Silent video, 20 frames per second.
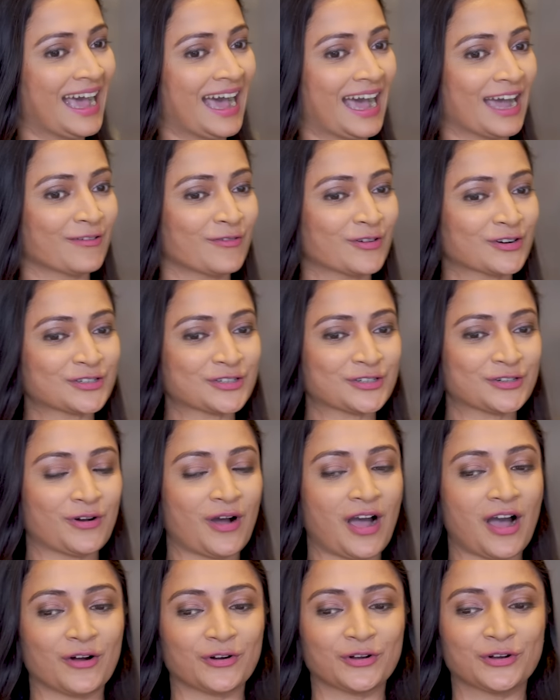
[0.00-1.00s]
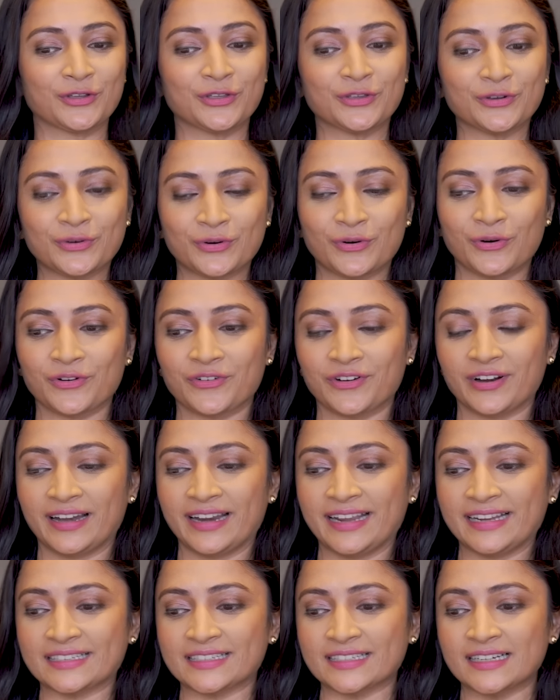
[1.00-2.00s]
I want to know how do you
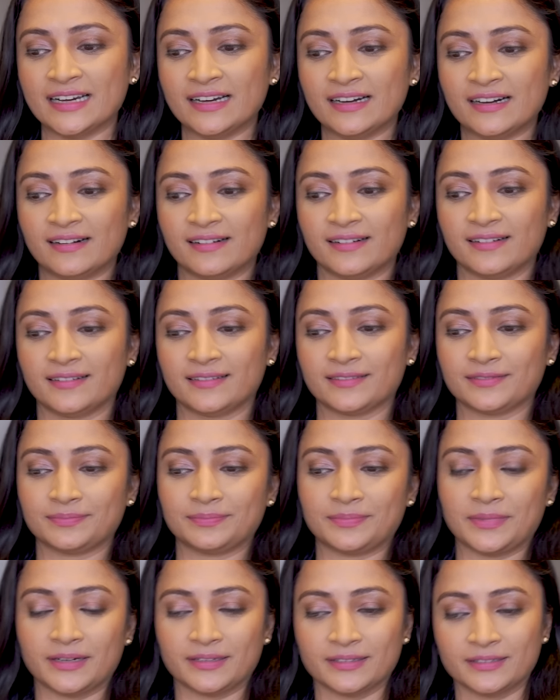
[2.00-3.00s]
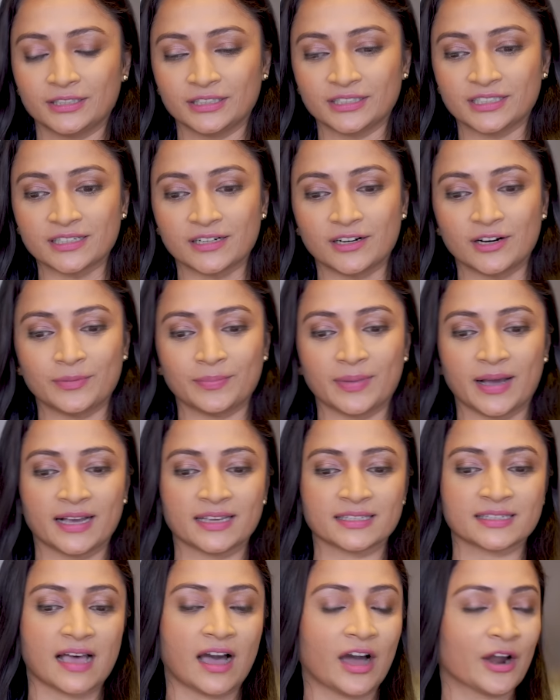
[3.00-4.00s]
correlate uh, the term
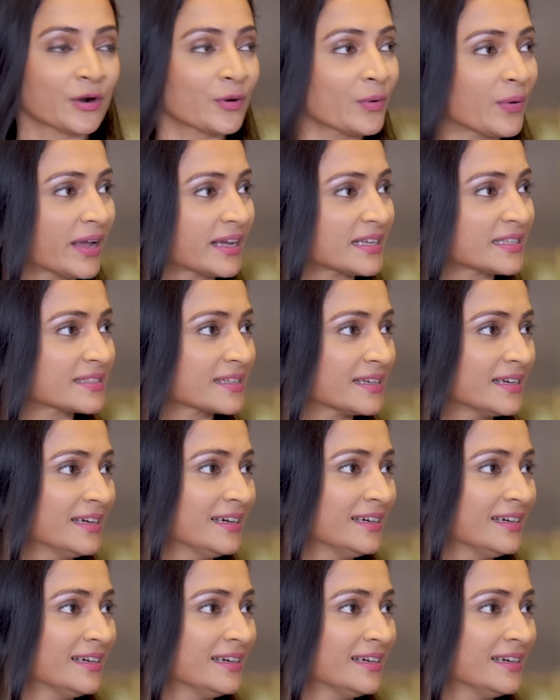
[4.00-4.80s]
as ROX,